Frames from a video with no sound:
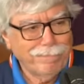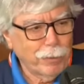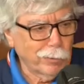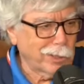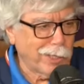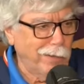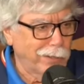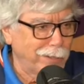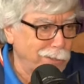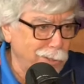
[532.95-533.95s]
Orange
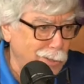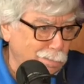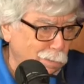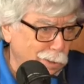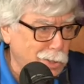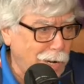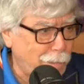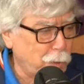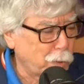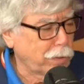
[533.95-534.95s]
County is one stop
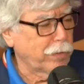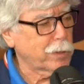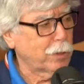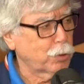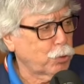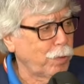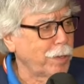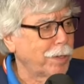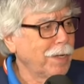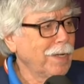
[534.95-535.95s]
north of us on the
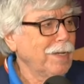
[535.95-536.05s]
train.